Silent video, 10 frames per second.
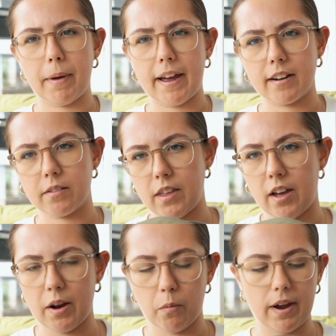bag that
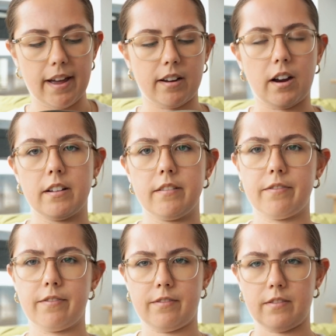I wear kind
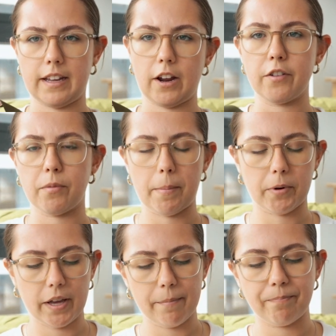of like over my
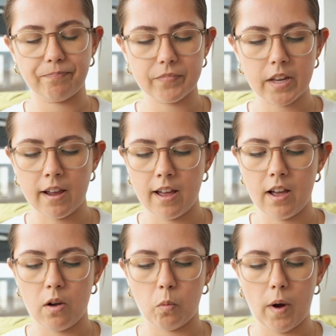body
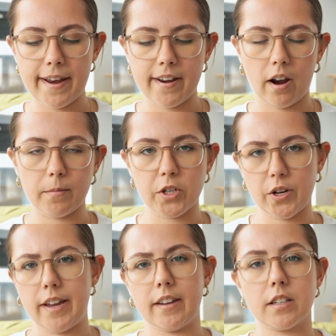when I'm
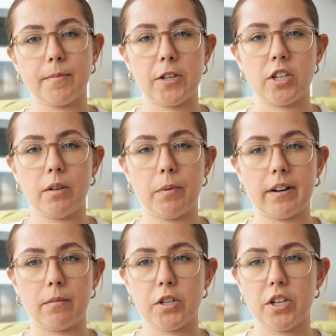shooting, especially when
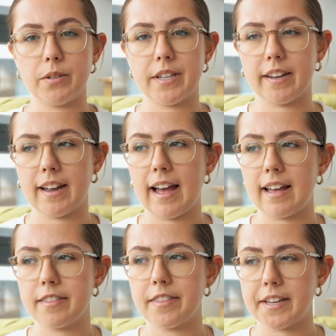I'm shooting
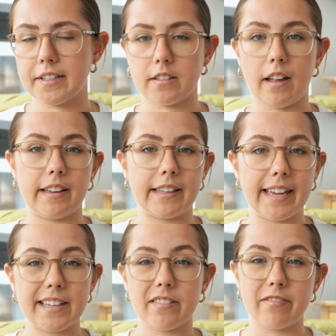at things like
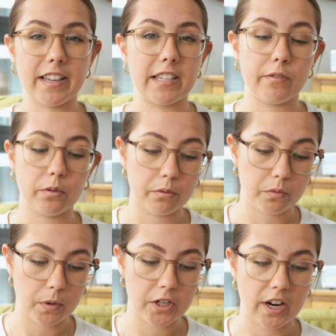gigs and festivals,
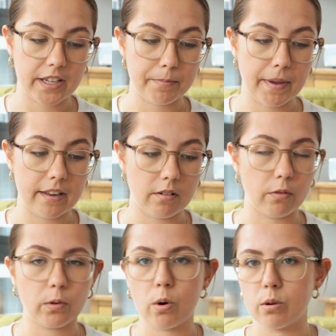which has been,
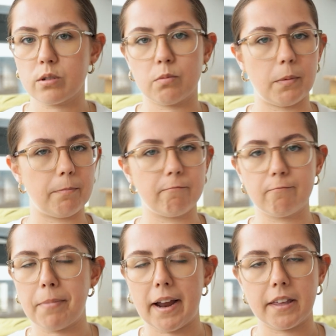of course, we're
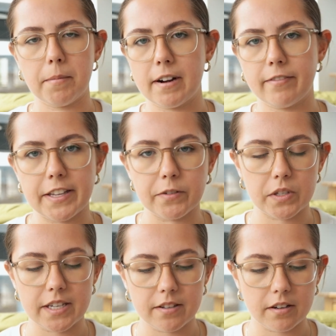bang in the middle of festival
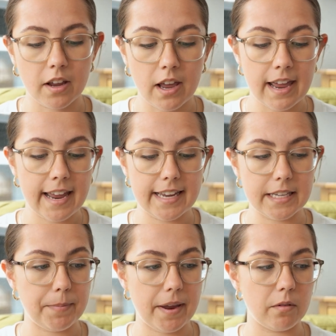season, it
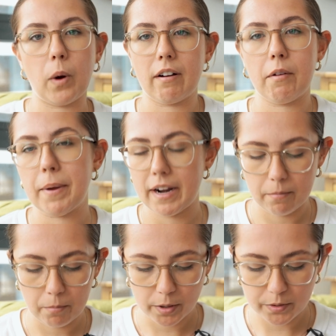has been where I've been at
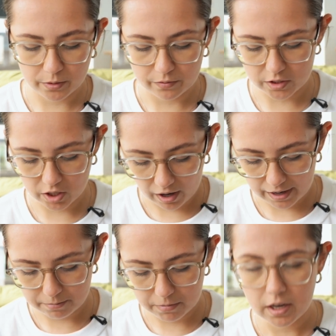most of the
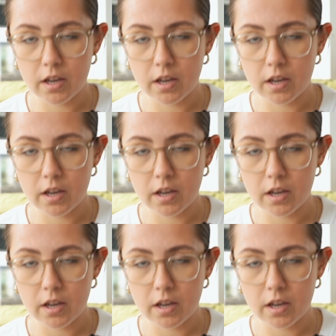time.